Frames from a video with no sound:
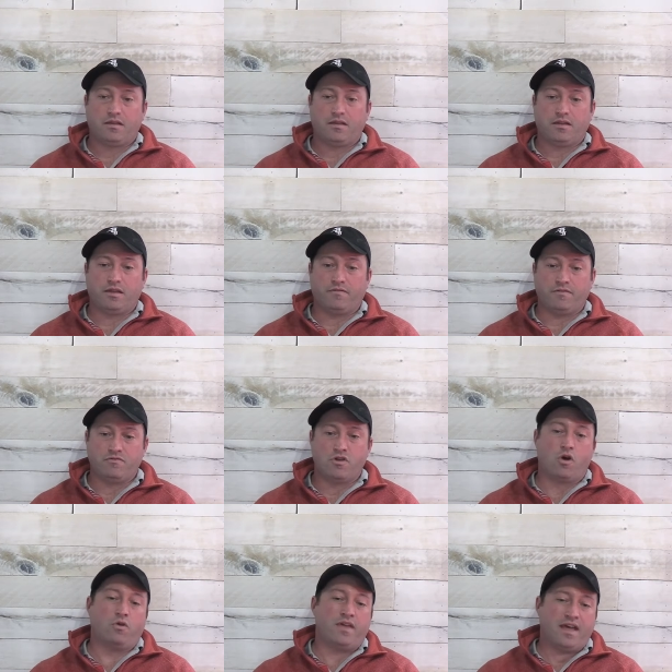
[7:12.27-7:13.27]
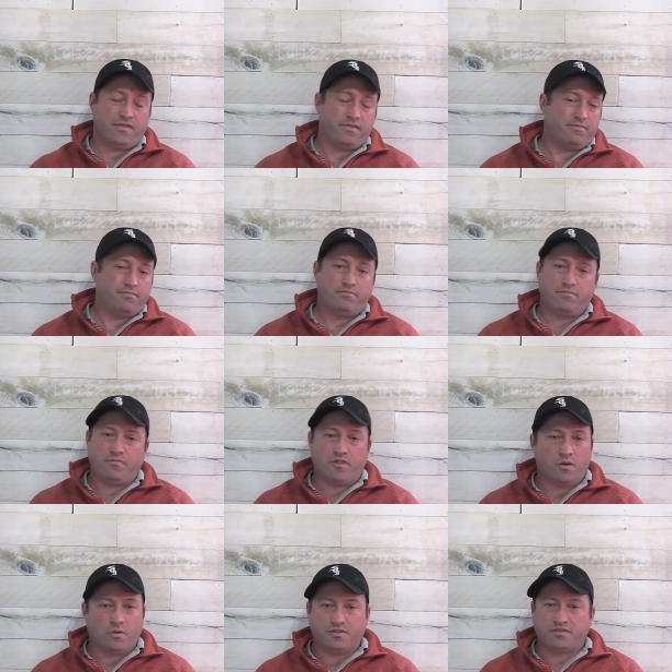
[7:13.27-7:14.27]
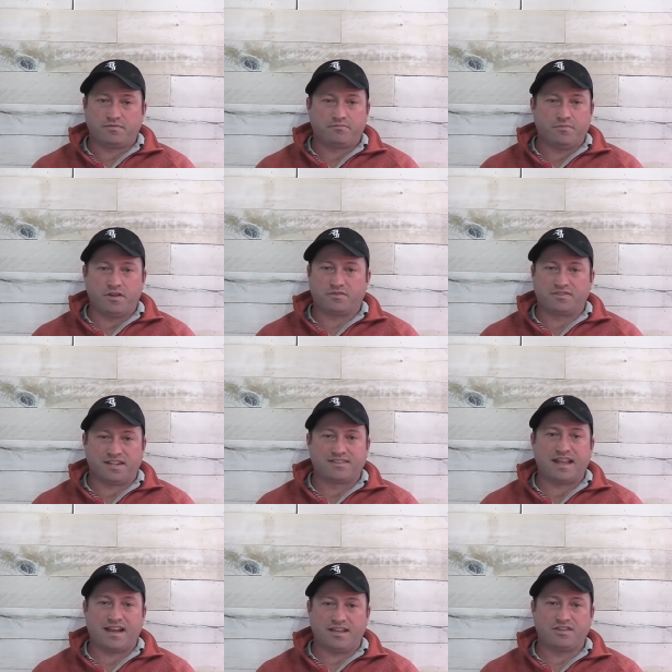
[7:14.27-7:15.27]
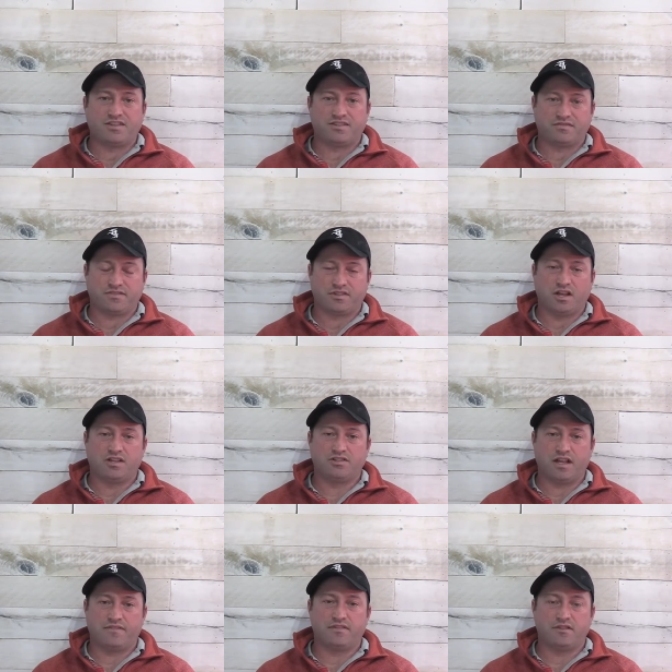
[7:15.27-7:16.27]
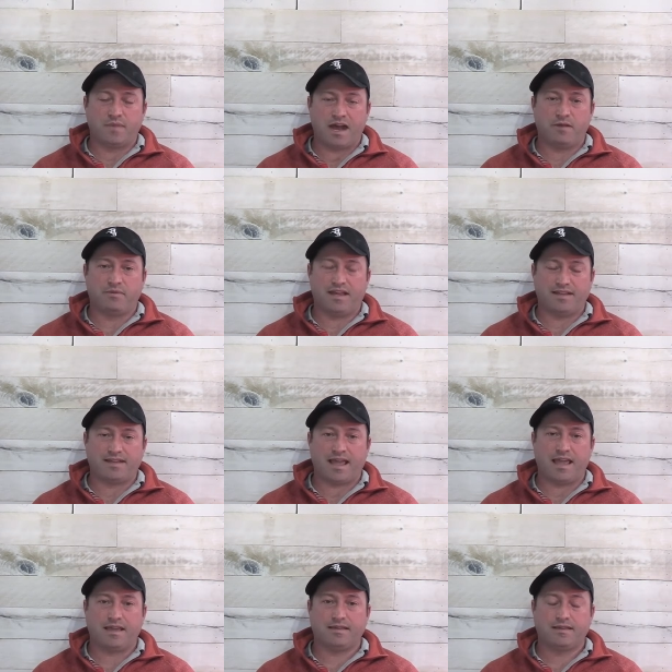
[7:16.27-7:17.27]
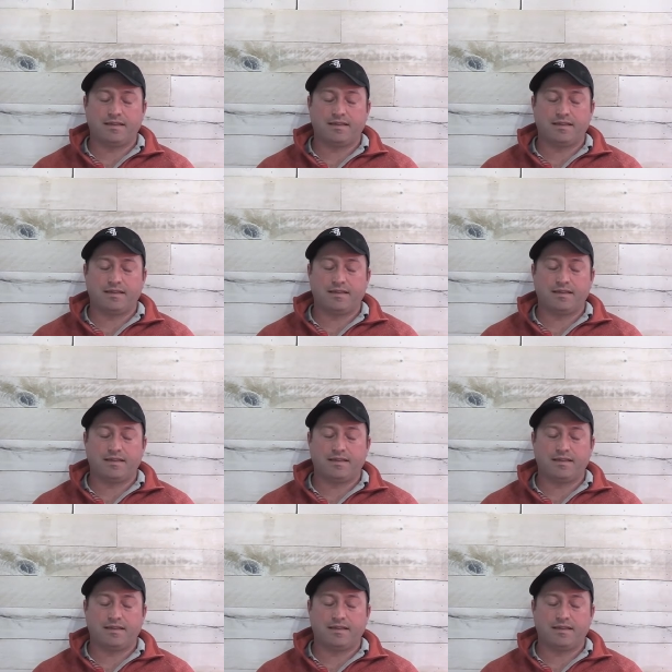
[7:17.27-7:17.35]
if you know that there was 6-8 inches of sludge left in the bottom of that tank,